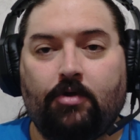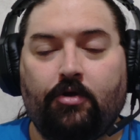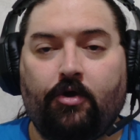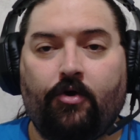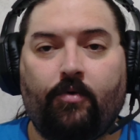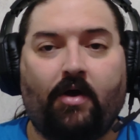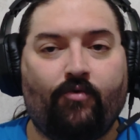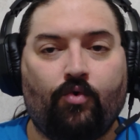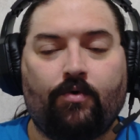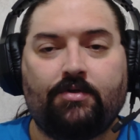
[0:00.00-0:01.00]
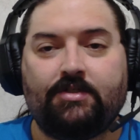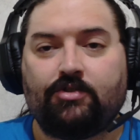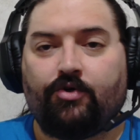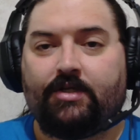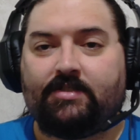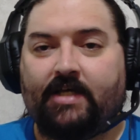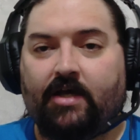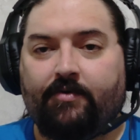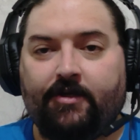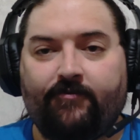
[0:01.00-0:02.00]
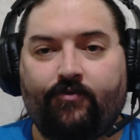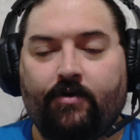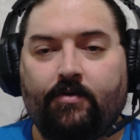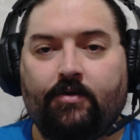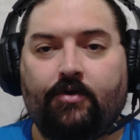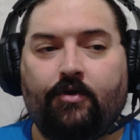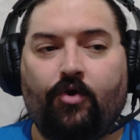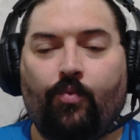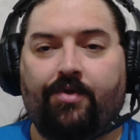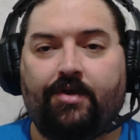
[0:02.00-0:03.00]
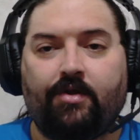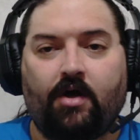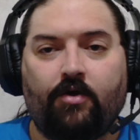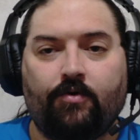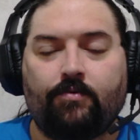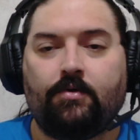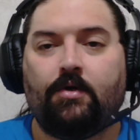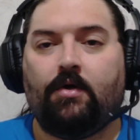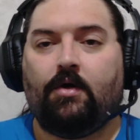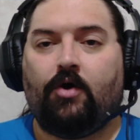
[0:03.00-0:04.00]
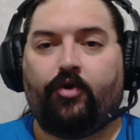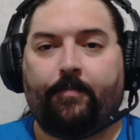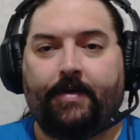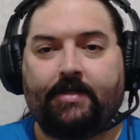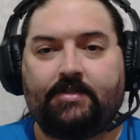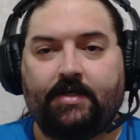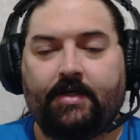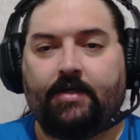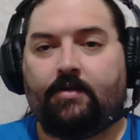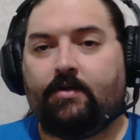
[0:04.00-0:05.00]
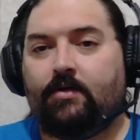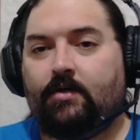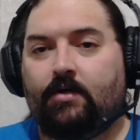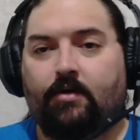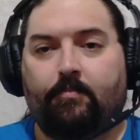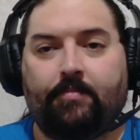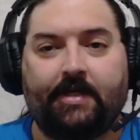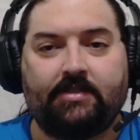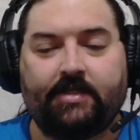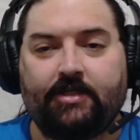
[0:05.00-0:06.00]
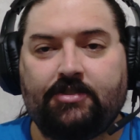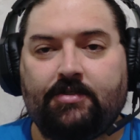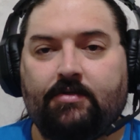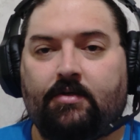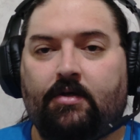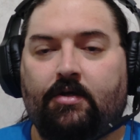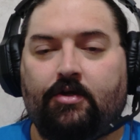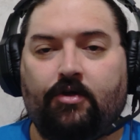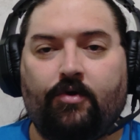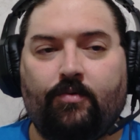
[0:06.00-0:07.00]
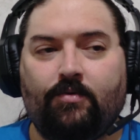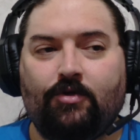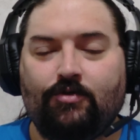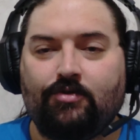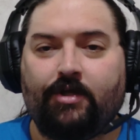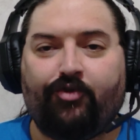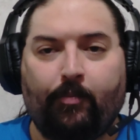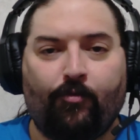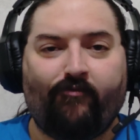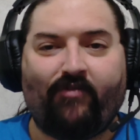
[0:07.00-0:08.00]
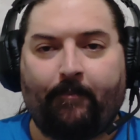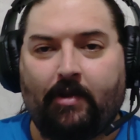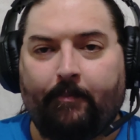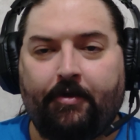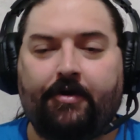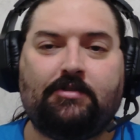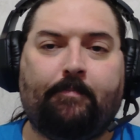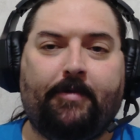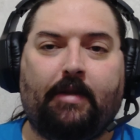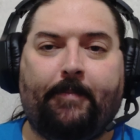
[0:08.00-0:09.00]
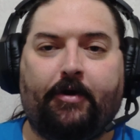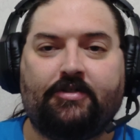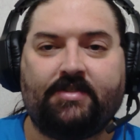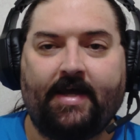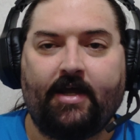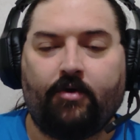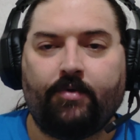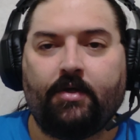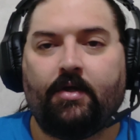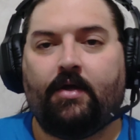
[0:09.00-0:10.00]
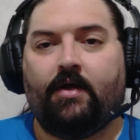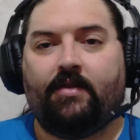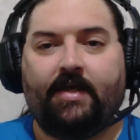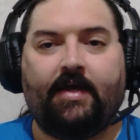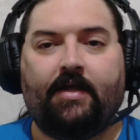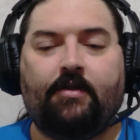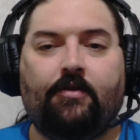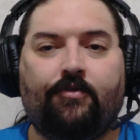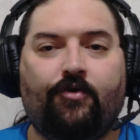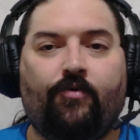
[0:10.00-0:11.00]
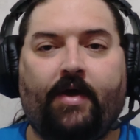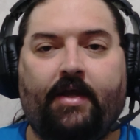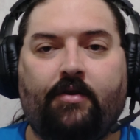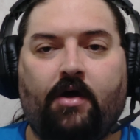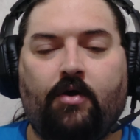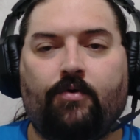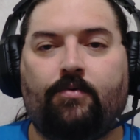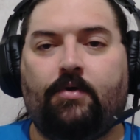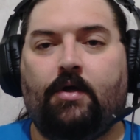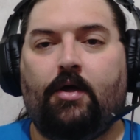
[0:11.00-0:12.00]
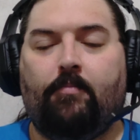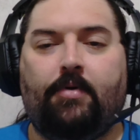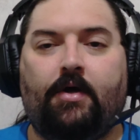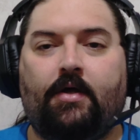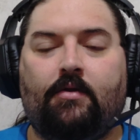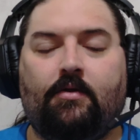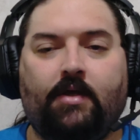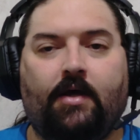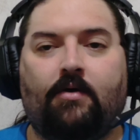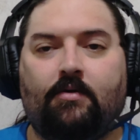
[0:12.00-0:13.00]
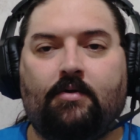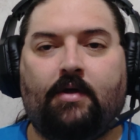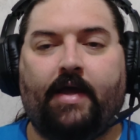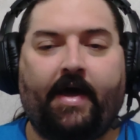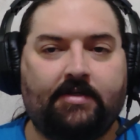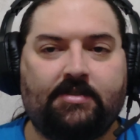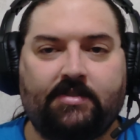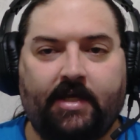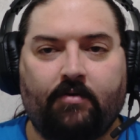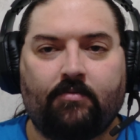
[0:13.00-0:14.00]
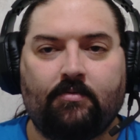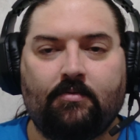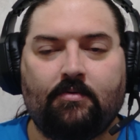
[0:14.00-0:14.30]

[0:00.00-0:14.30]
you know, of course, it's going to sound different, you know, with a dongle on a PC, PlayStation, you know, usually 3.5 millimeter does not mean a better sound than through a dongle. But yeah, how does it sound?